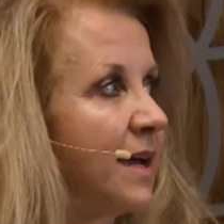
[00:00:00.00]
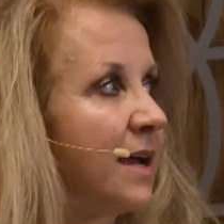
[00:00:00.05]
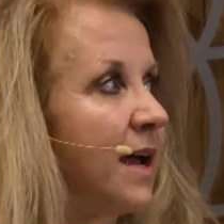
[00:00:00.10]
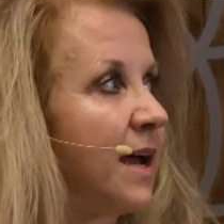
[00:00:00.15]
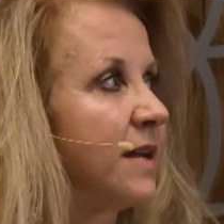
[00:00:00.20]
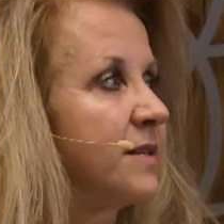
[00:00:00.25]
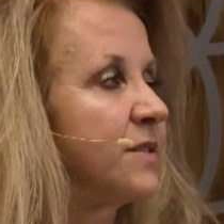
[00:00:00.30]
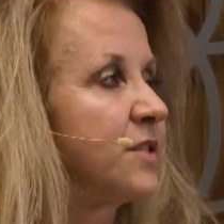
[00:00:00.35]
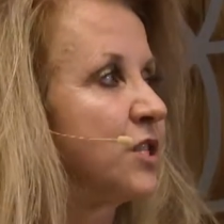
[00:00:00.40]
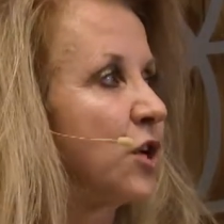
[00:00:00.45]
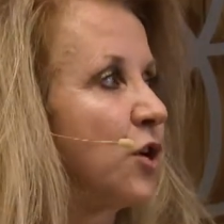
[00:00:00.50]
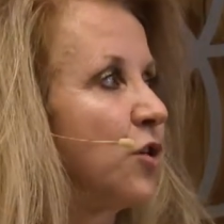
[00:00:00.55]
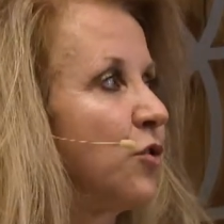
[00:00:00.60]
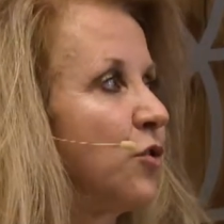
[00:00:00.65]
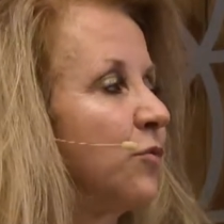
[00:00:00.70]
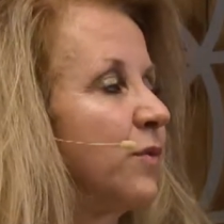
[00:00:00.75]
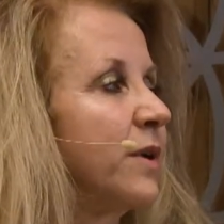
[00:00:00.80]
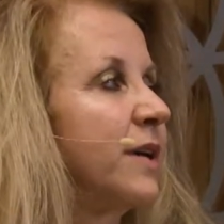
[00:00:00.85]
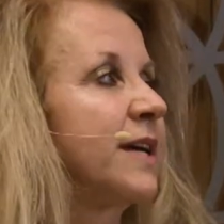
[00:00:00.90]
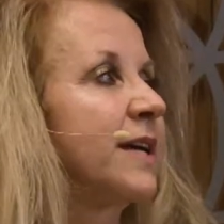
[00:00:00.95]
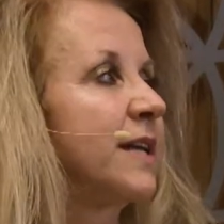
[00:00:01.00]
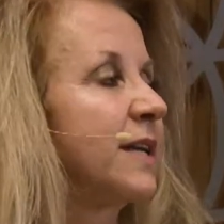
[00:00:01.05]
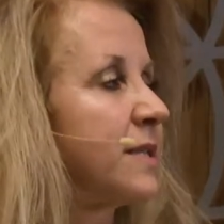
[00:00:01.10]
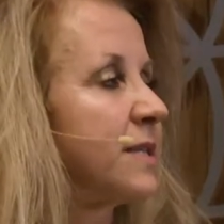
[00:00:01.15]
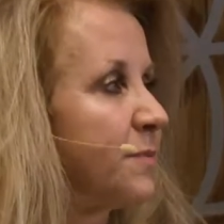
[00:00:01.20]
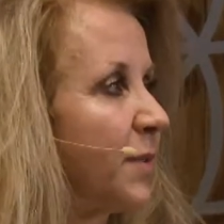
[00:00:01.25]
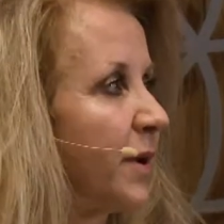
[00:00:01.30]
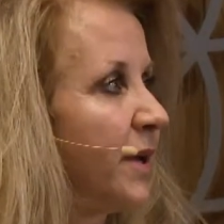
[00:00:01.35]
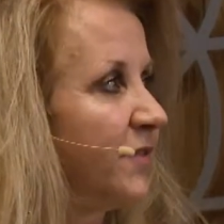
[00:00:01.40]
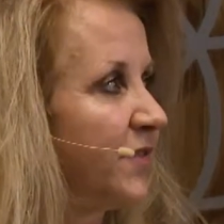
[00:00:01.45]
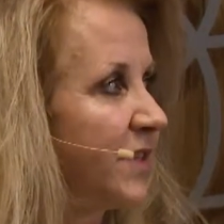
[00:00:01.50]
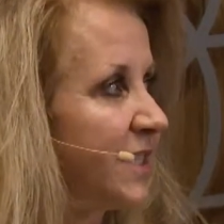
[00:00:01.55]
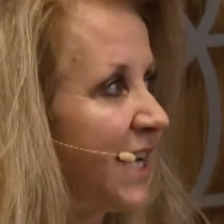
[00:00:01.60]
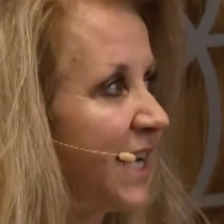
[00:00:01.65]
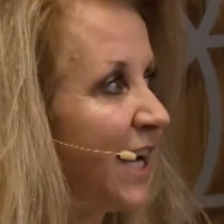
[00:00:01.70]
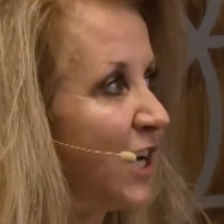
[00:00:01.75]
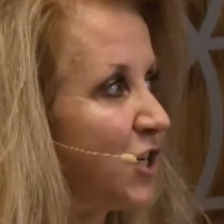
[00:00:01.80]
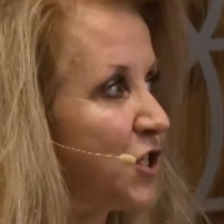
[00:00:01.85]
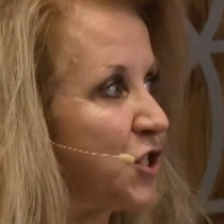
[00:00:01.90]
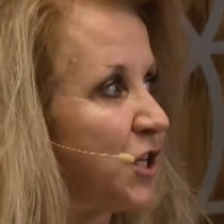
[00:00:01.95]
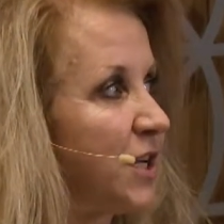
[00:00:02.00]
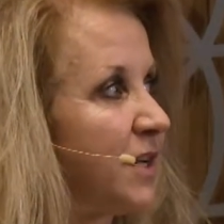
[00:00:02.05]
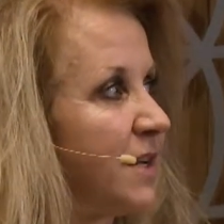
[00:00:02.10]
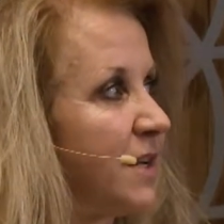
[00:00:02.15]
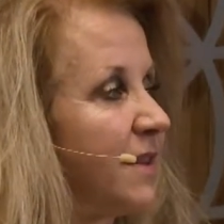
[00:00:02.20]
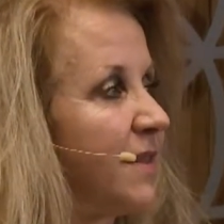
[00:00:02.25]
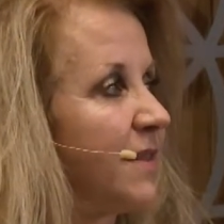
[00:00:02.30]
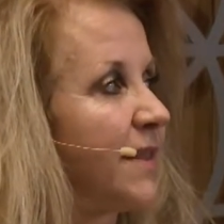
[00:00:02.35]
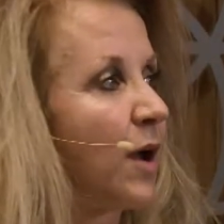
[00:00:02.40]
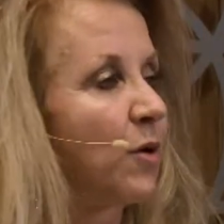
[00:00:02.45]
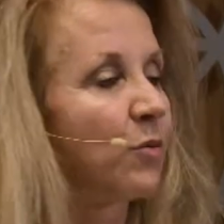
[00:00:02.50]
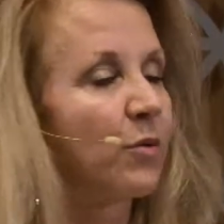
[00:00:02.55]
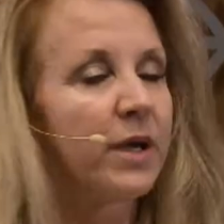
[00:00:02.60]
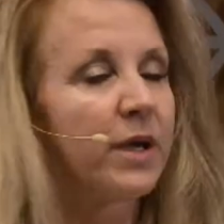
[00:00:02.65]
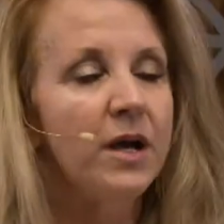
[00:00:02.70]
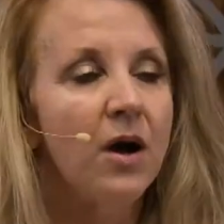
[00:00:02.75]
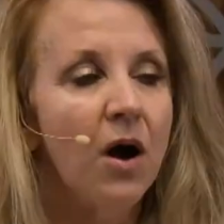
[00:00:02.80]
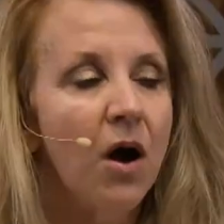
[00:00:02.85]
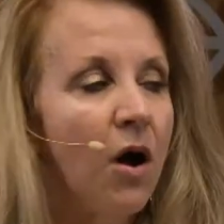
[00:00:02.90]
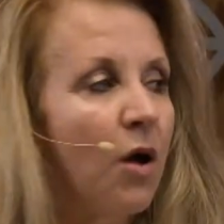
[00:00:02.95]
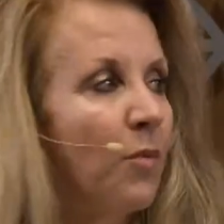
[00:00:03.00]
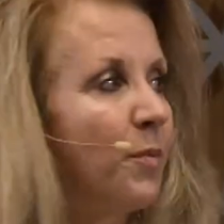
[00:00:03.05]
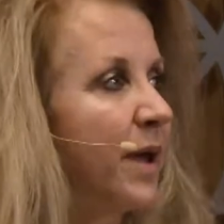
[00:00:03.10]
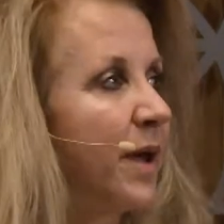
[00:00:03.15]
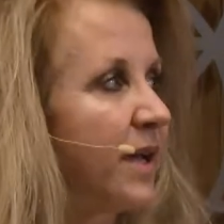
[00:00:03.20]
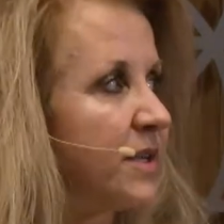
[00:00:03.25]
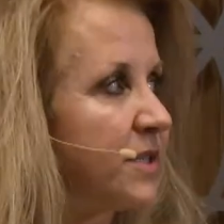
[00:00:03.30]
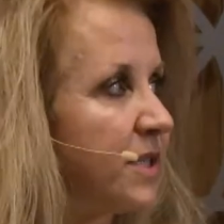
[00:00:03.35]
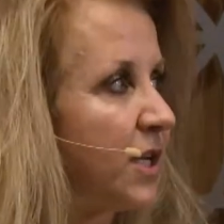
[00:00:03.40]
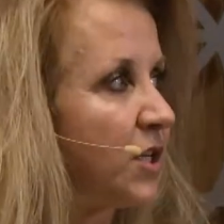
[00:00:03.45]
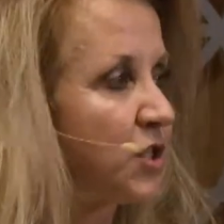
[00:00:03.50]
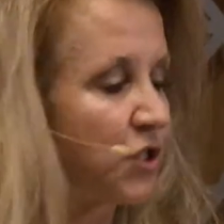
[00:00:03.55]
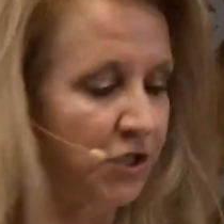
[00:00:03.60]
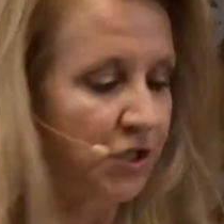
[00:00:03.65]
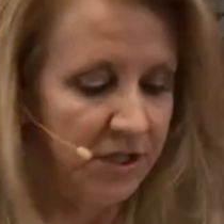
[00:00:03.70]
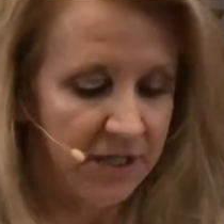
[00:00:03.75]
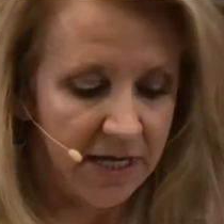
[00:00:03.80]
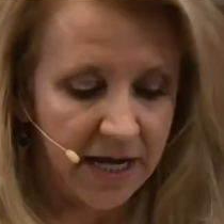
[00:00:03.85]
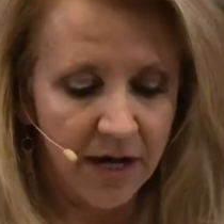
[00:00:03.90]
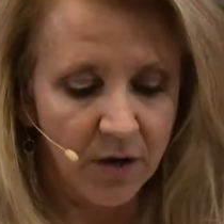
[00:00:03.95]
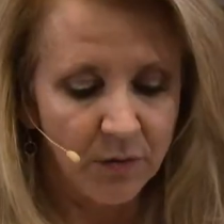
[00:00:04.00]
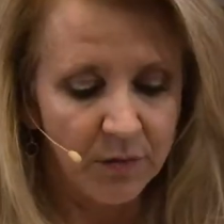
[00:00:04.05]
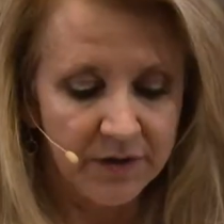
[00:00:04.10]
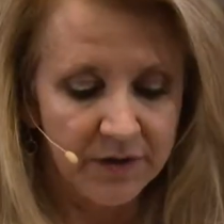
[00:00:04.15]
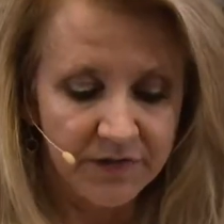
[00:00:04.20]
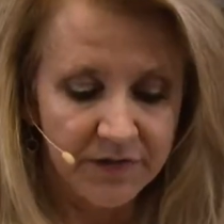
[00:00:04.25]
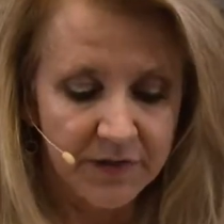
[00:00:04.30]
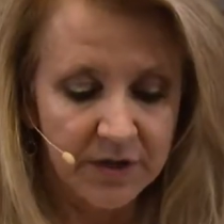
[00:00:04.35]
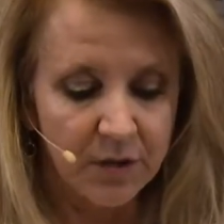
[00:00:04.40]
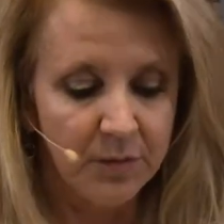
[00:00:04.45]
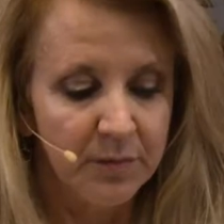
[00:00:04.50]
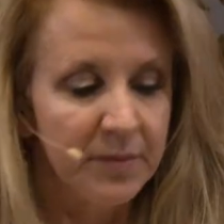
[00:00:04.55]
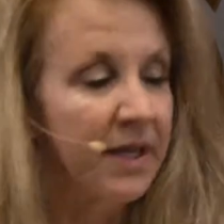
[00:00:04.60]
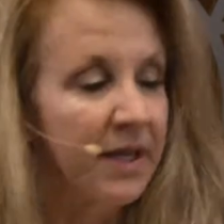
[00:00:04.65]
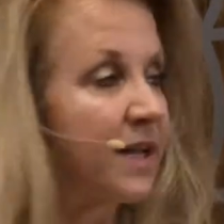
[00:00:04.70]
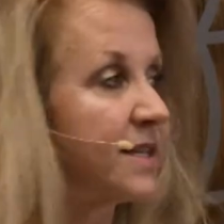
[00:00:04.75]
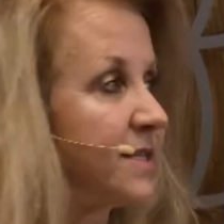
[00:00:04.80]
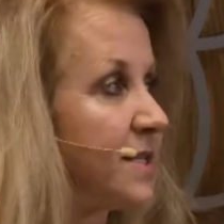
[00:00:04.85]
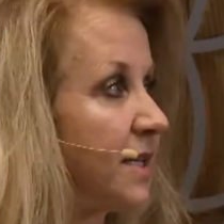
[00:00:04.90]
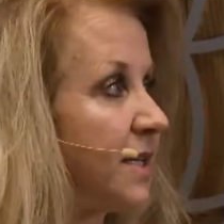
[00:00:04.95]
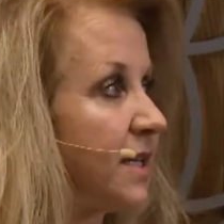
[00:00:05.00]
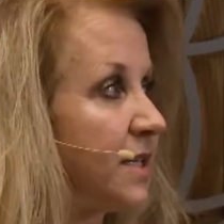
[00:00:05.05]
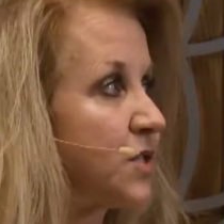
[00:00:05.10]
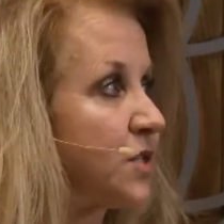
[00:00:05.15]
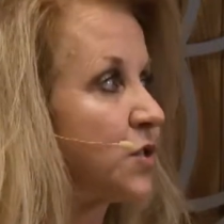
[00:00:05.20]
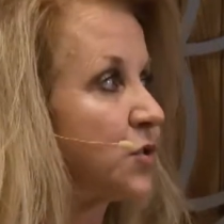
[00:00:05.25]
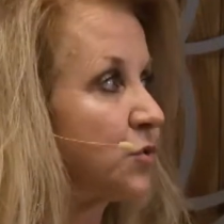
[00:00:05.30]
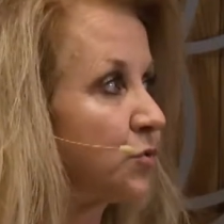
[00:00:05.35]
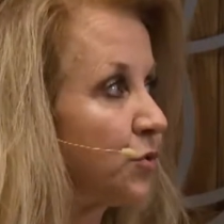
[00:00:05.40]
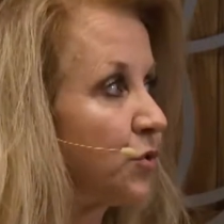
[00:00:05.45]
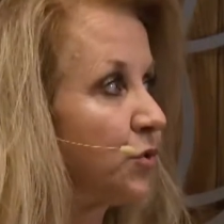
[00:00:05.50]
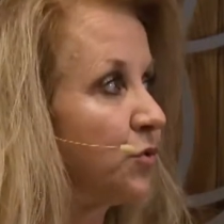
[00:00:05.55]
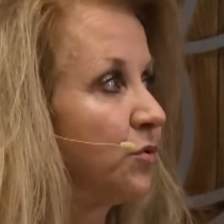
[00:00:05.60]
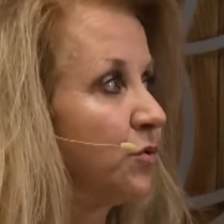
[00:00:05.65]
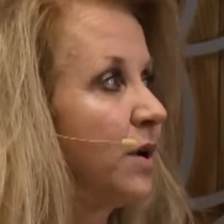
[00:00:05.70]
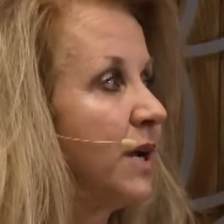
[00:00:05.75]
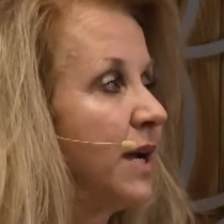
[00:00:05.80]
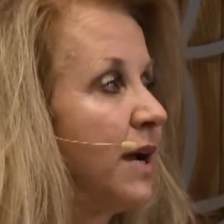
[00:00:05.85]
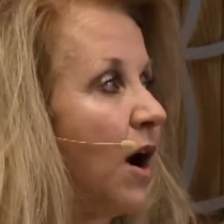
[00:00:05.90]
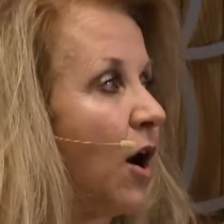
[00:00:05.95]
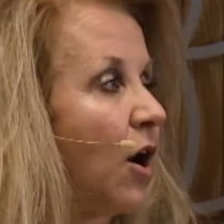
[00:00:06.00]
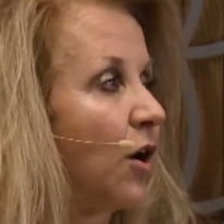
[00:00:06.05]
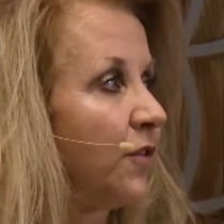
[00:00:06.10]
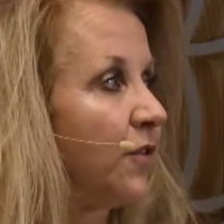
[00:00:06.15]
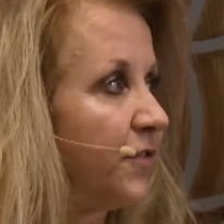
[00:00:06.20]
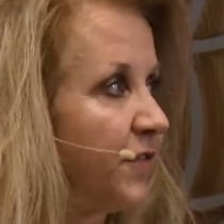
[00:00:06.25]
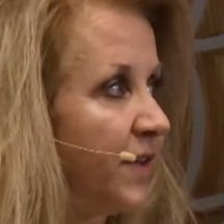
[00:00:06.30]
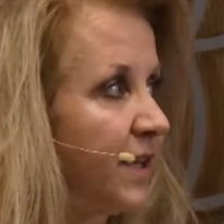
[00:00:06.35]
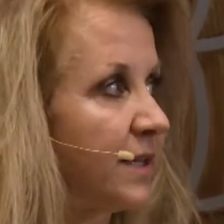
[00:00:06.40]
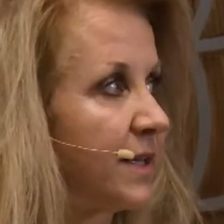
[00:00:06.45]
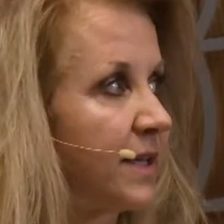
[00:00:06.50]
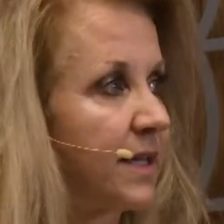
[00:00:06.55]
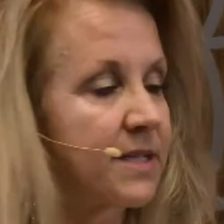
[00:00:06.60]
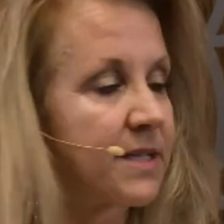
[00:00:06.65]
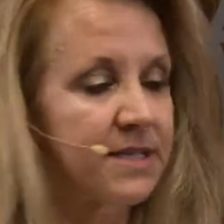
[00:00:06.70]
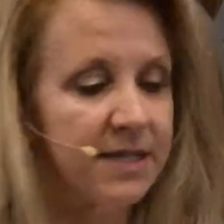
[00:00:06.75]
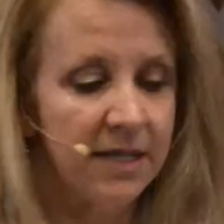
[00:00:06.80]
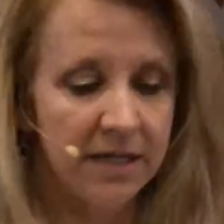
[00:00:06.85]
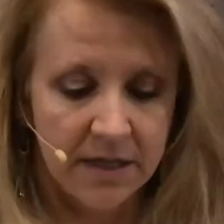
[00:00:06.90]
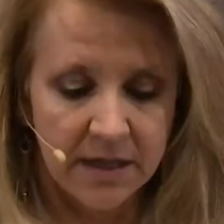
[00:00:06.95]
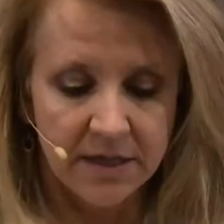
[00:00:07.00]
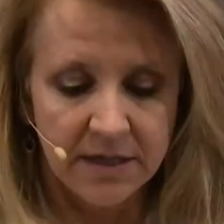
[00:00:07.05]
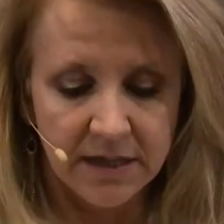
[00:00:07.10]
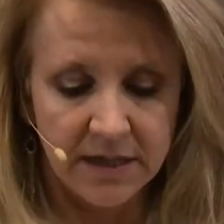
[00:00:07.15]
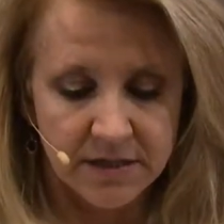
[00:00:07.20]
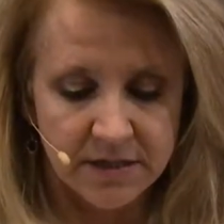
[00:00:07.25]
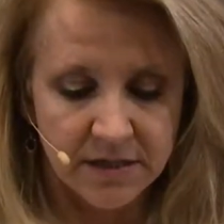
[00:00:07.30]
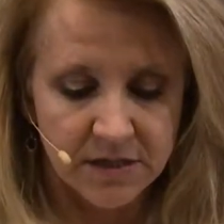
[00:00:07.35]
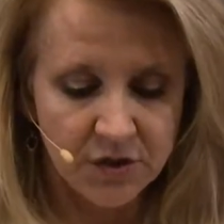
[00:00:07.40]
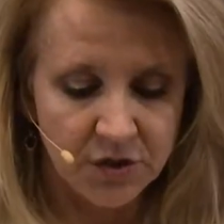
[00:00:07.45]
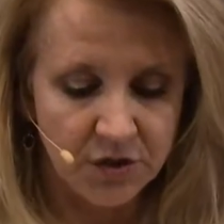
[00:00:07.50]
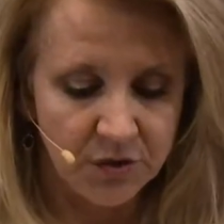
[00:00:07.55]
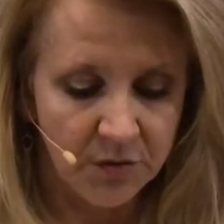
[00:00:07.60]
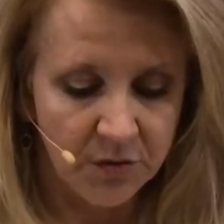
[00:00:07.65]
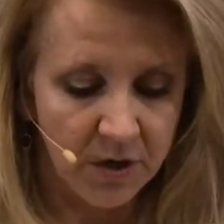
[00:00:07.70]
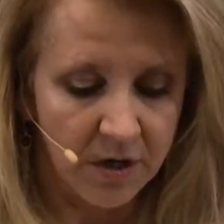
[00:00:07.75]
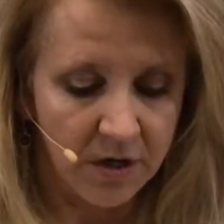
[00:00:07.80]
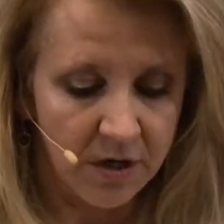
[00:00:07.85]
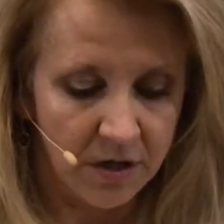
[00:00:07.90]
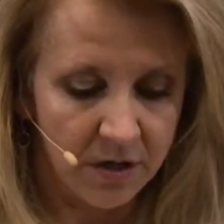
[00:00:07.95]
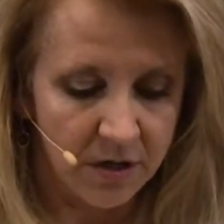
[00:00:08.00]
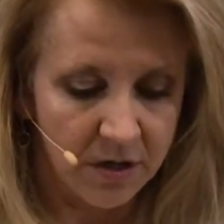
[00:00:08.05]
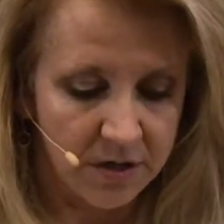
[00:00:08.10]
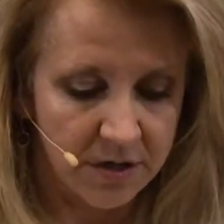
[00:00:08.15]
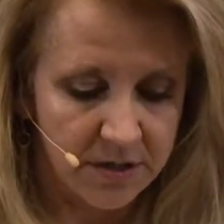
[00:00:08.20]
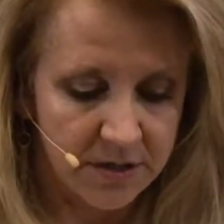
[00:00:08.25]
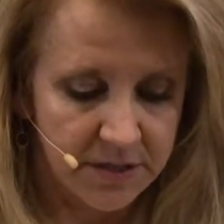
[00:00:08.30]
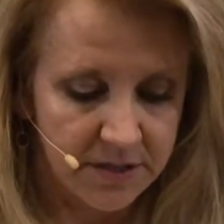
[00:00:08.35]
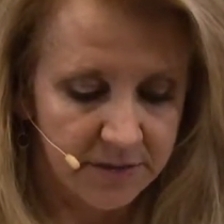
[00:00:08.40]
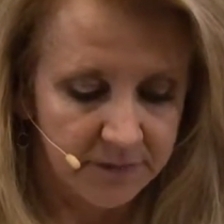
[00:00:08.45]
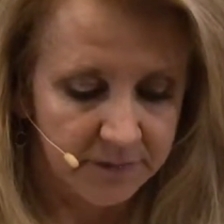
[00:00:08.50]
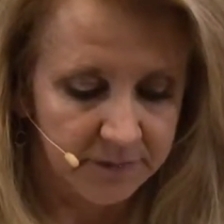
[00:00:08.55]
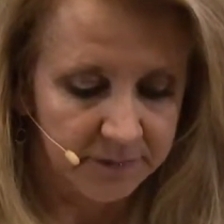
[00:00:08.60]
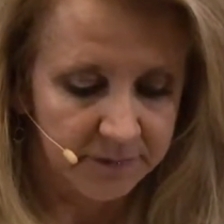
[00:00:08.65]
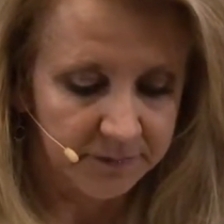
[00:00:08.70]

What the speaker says: And so it is my invitation that we all pay attention to how we feel, because it is through our feelings that connects us to our hearts.